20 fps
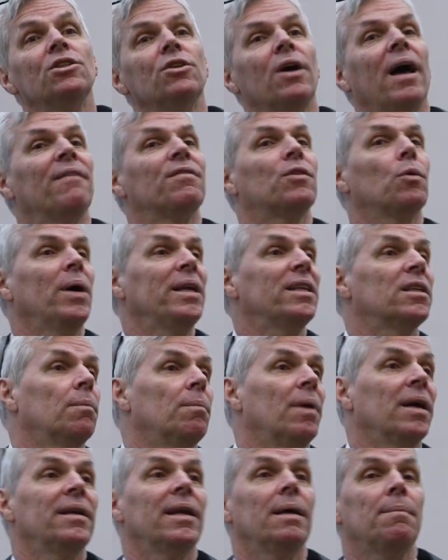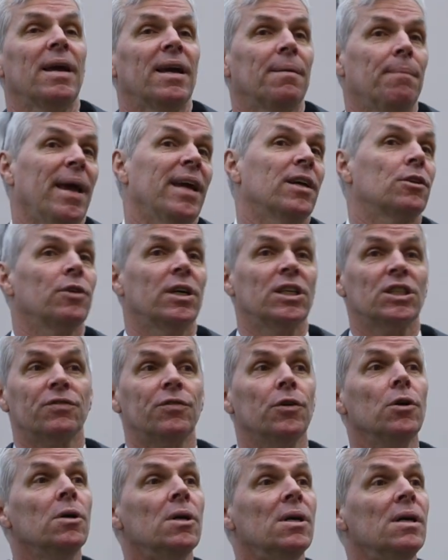You have to wait till Monday, make a bank
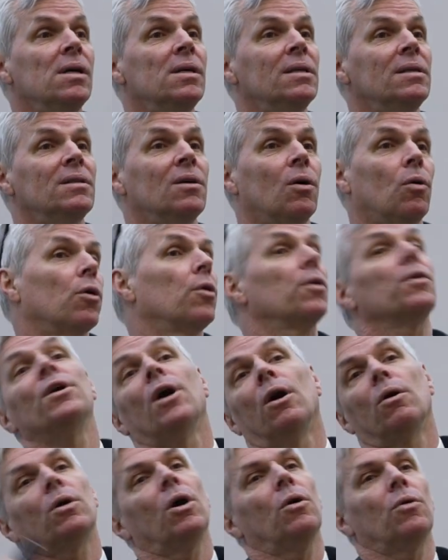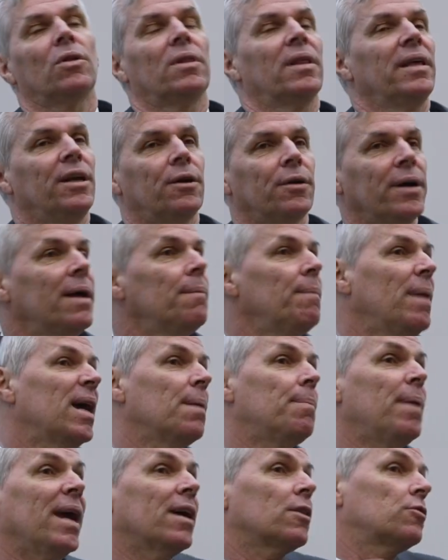transfer. Or go to the internet, make
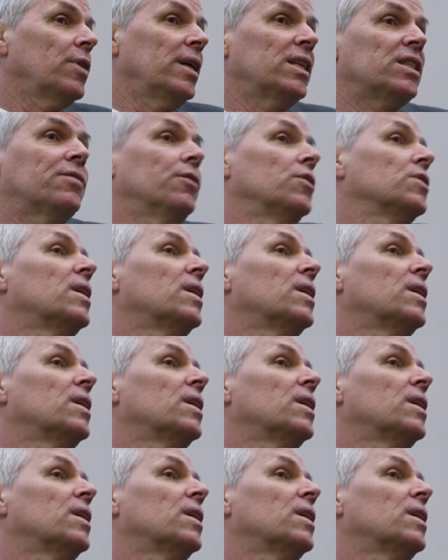a bank transfer.